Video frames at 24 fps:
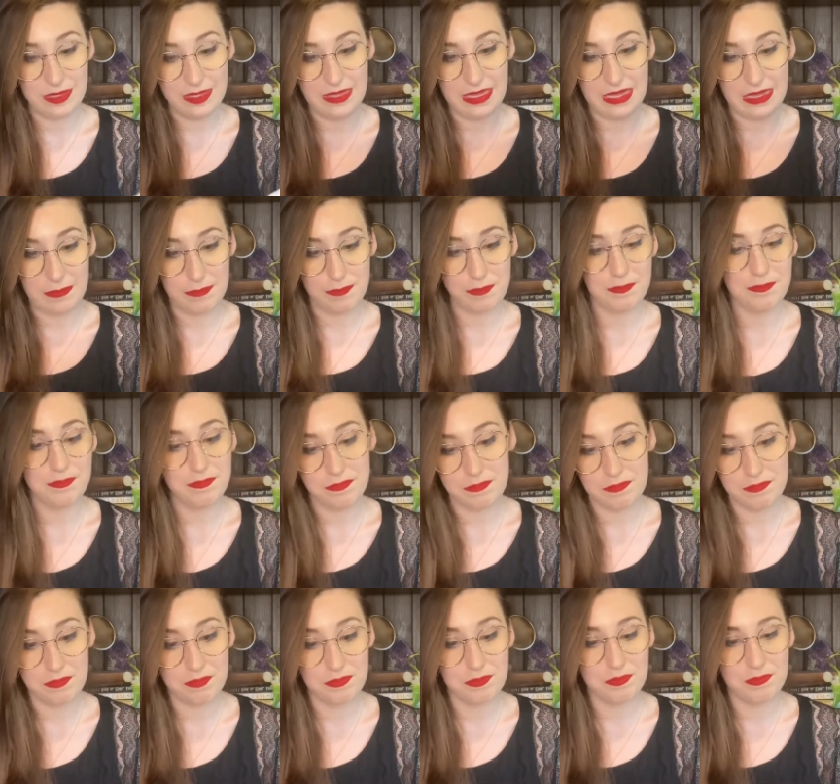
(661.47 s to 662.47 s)
like,
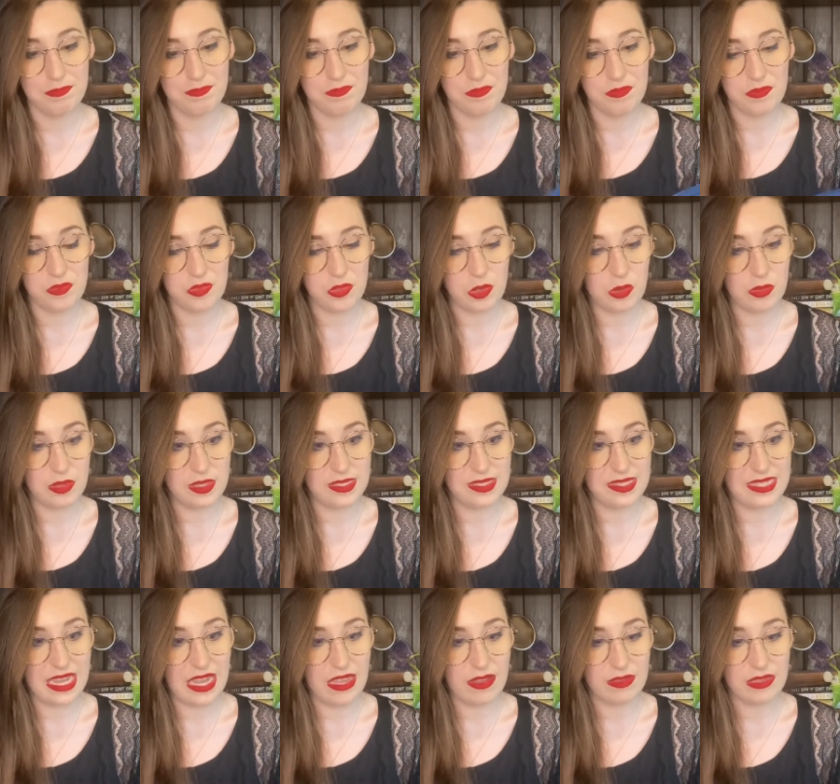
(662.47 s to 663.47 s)
throw this
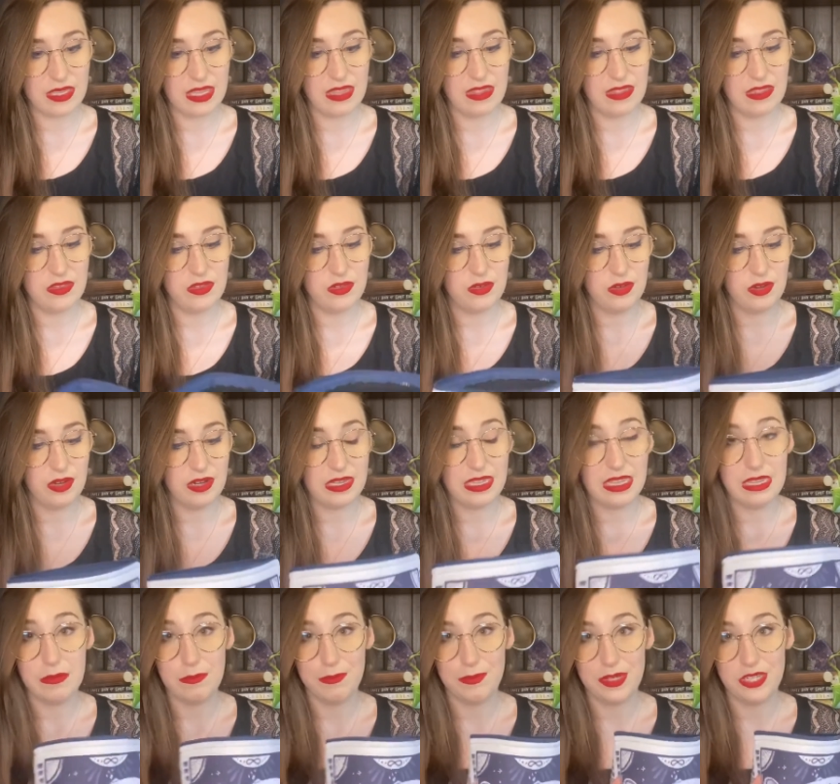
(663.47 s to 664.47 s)
down, get in the door, get
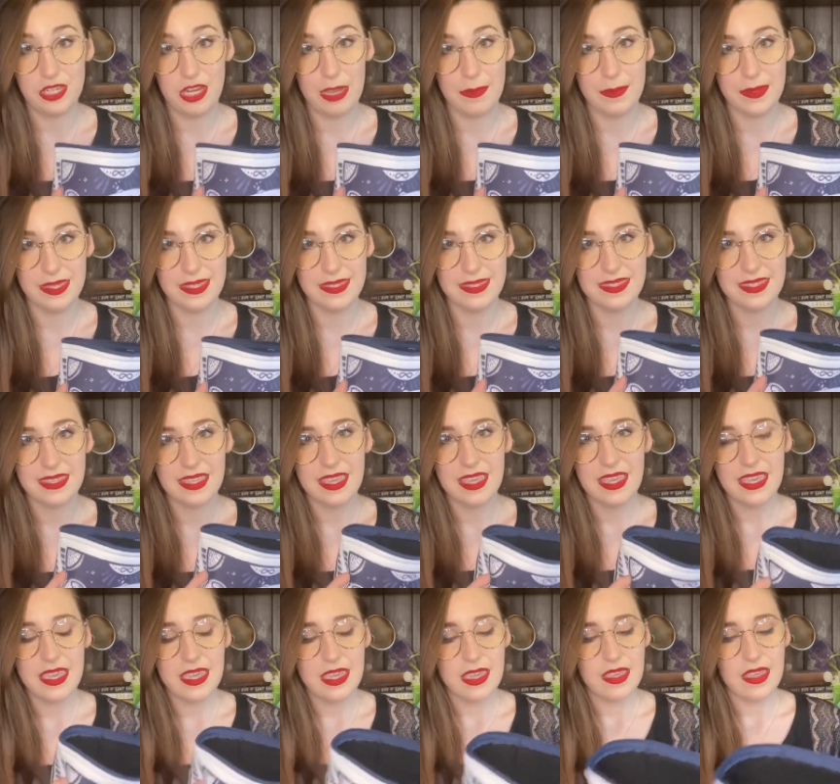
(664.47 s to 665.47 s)
in pajamas,
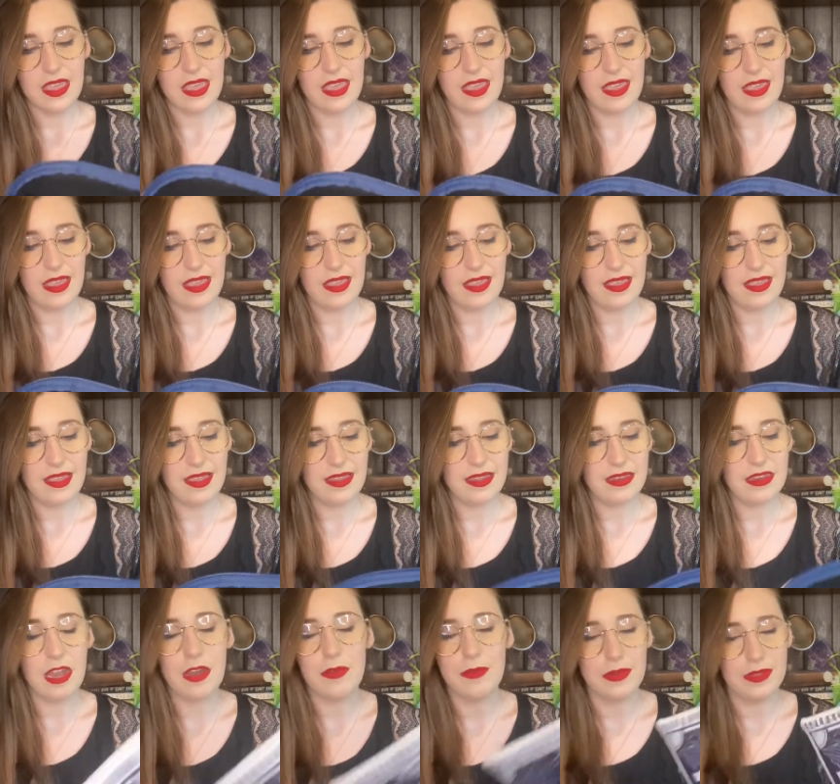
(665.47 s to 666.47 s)

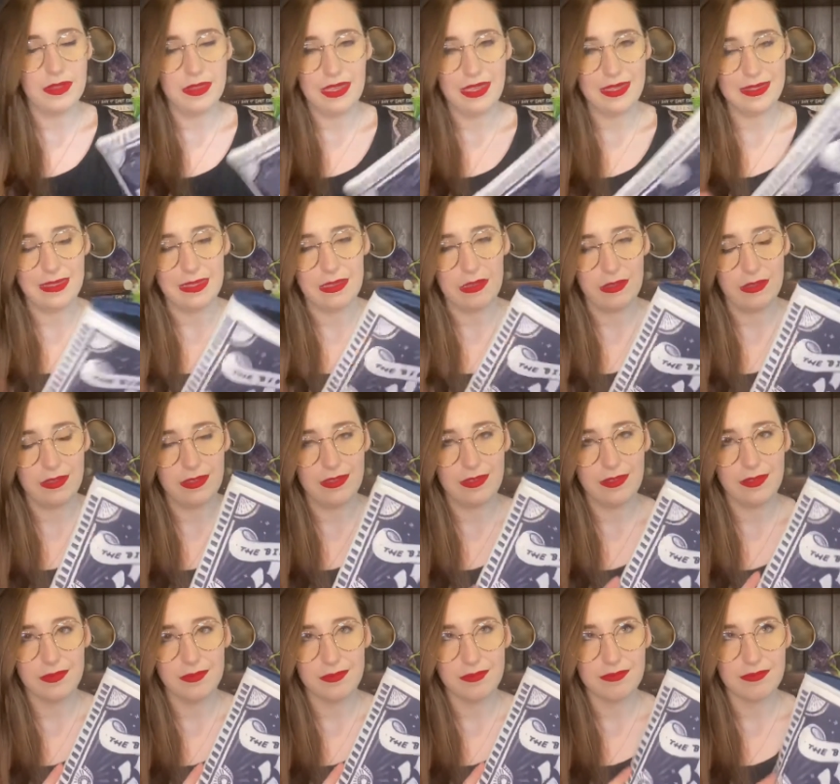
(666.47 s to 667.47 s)
not realizing all the
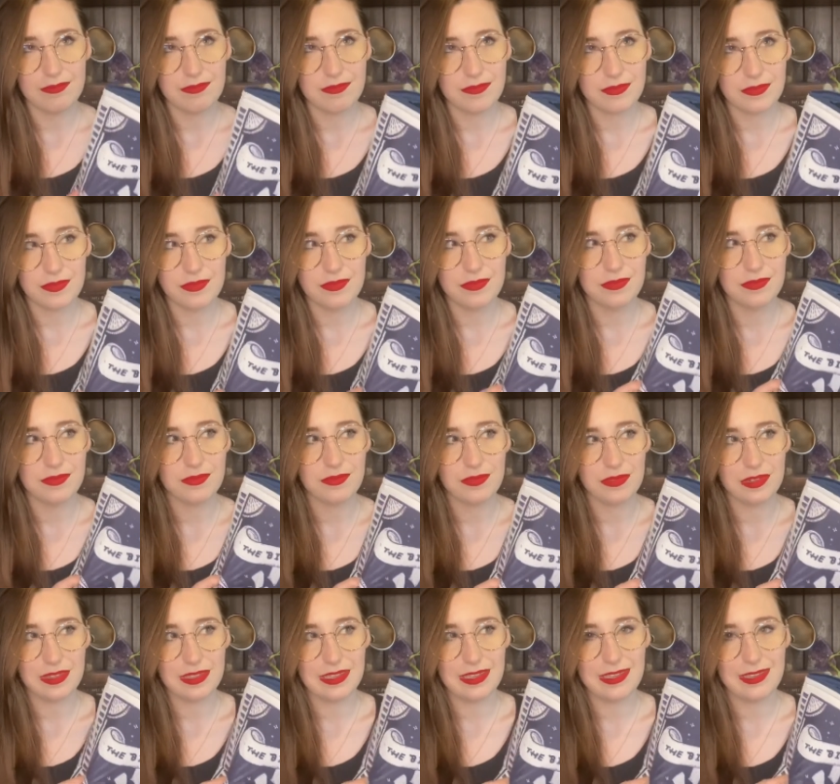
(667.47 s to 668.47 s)

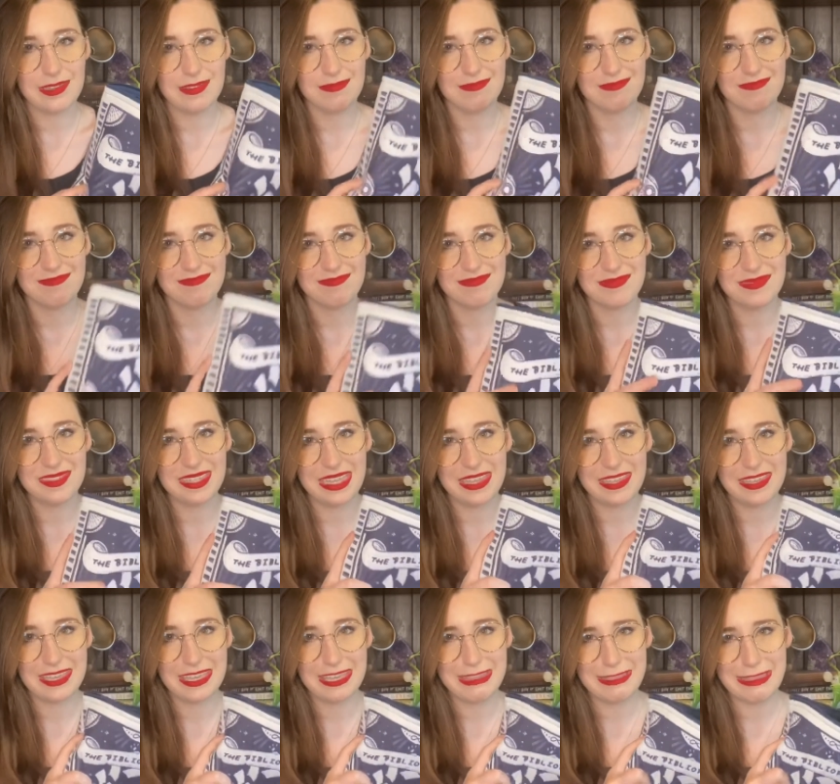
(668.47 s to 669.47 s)
really
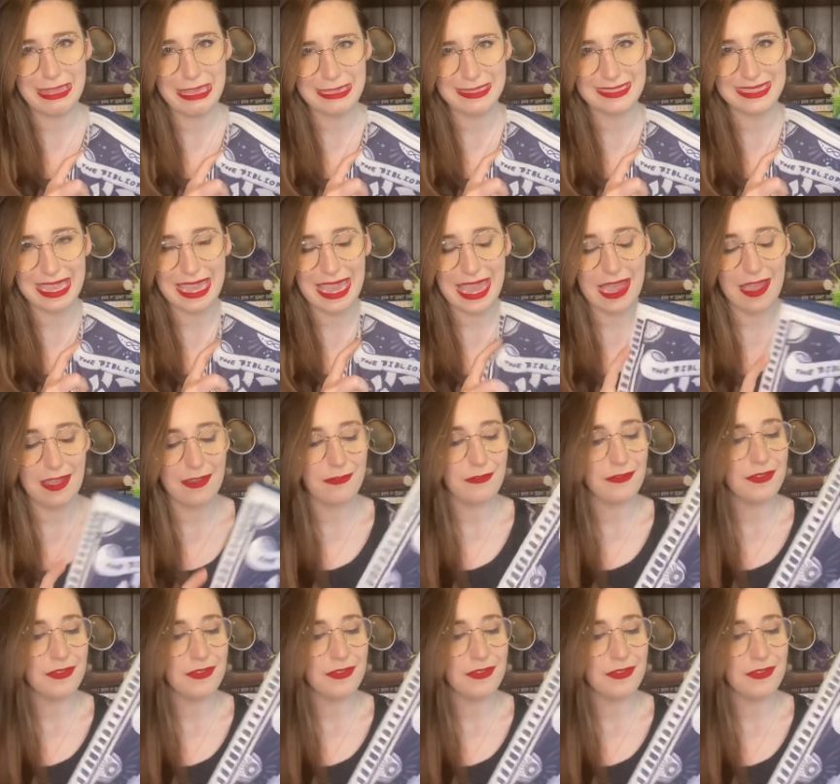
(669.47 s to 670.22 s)
delicate things I have.